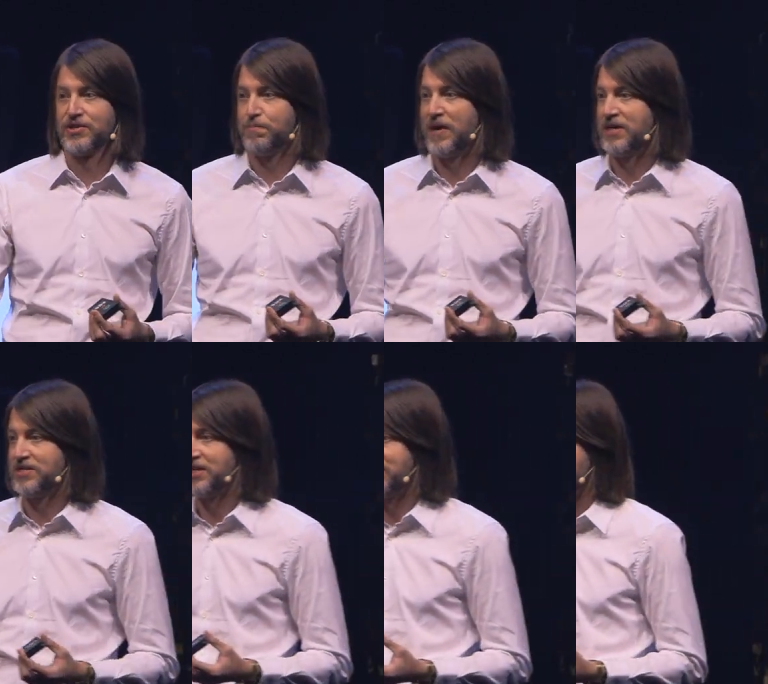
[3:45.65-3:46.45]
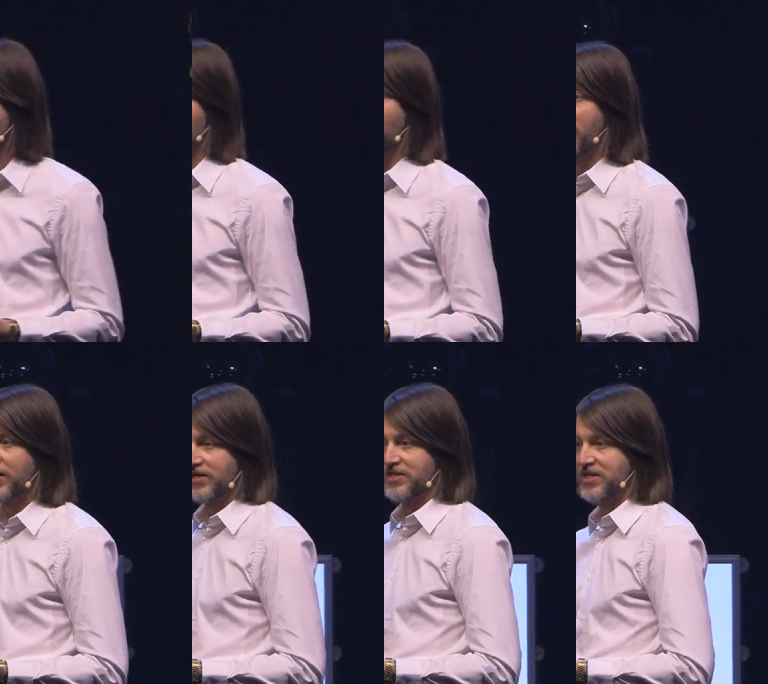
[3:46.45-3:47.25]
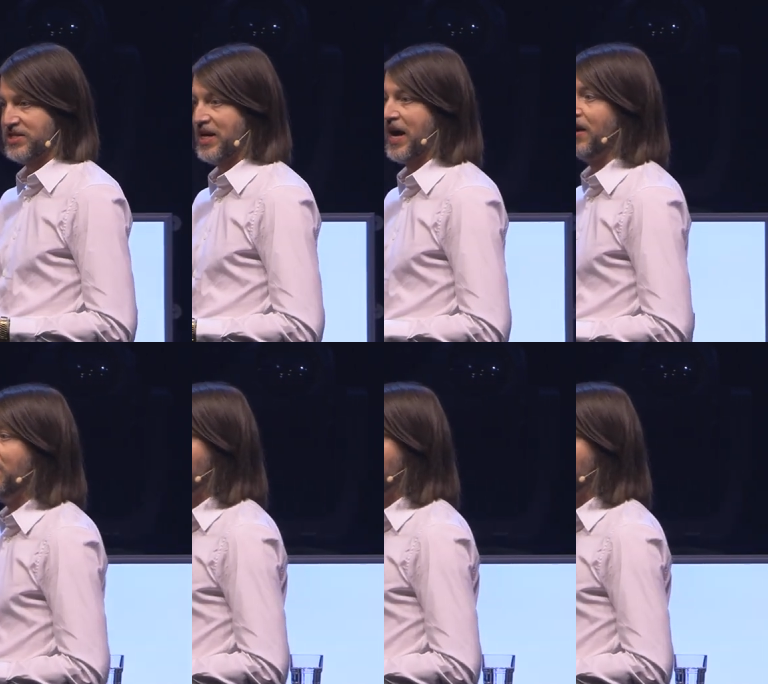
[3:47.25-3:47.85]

a space that doesn't quite exist yet,